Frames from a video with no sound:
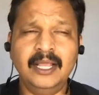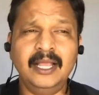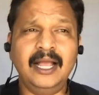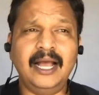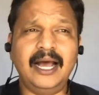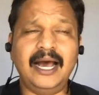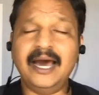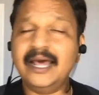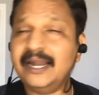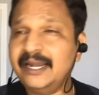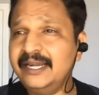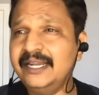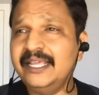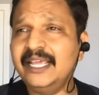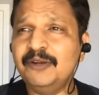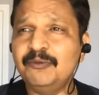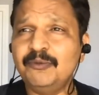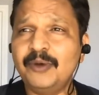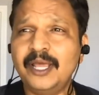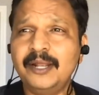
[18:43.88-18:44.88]
R&D
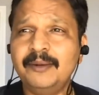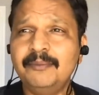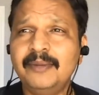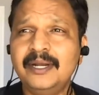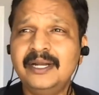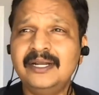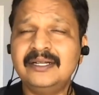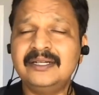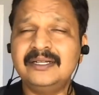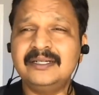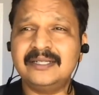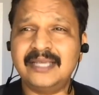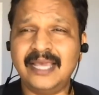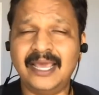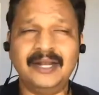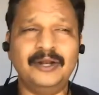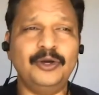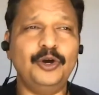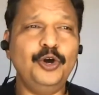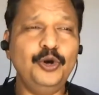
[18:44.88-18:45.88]
environment
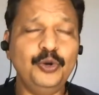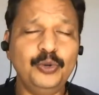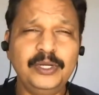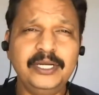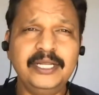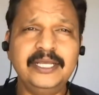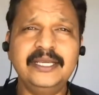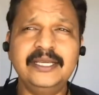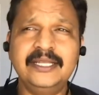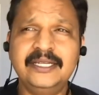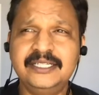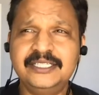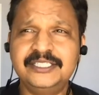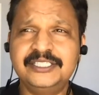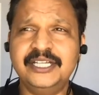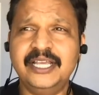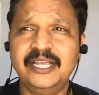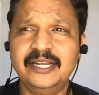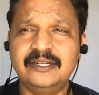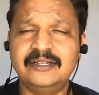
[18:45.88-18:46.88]
can only
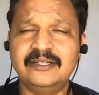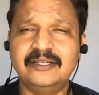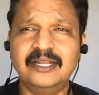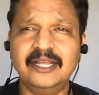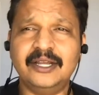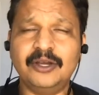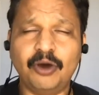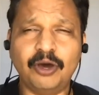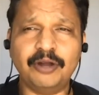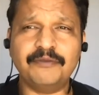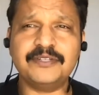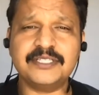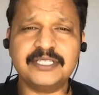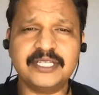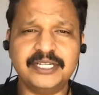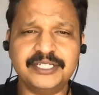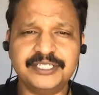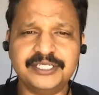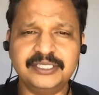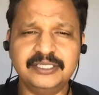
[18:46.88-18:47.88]
initiate a
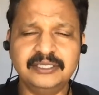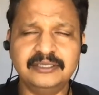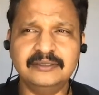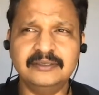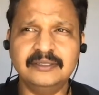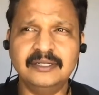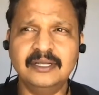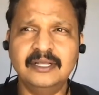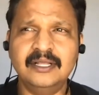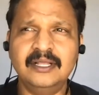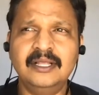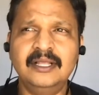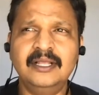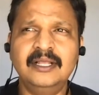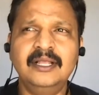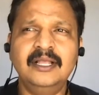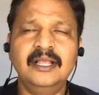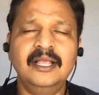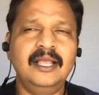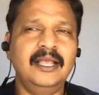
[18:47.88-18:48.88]
conversation.
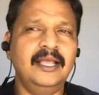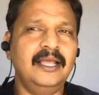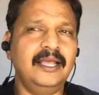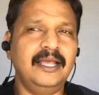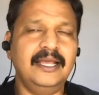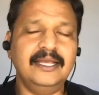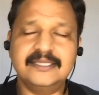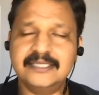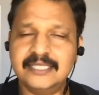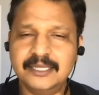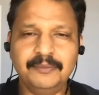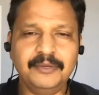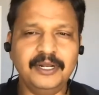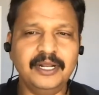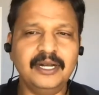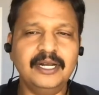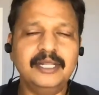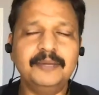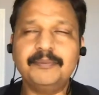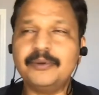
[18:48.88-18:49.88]

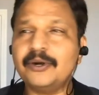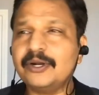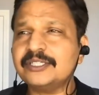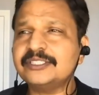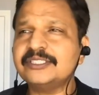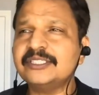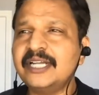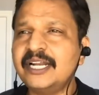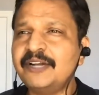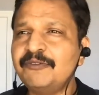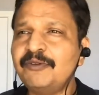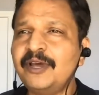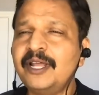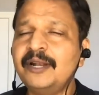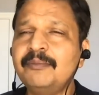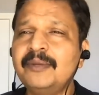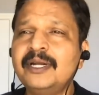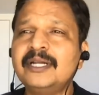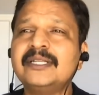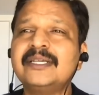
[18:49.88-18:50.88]
Similarly, production
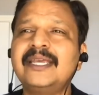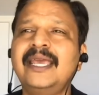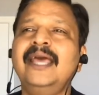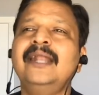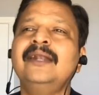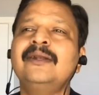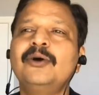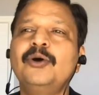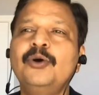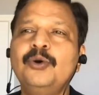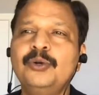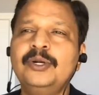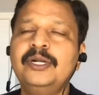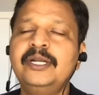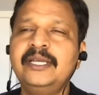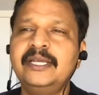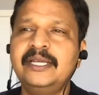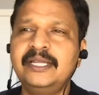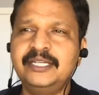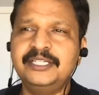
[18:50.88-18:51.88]
environment can
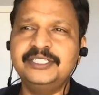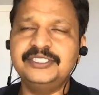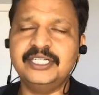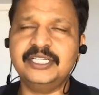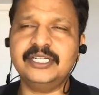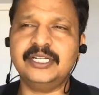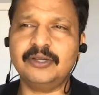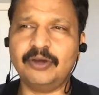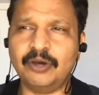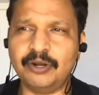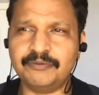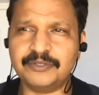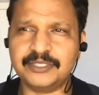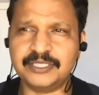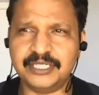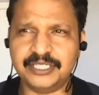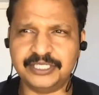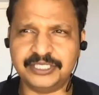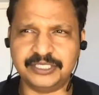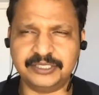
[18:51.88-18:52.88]
only initiate a
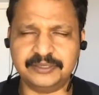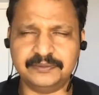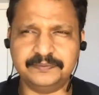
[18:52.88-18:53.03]
conversation.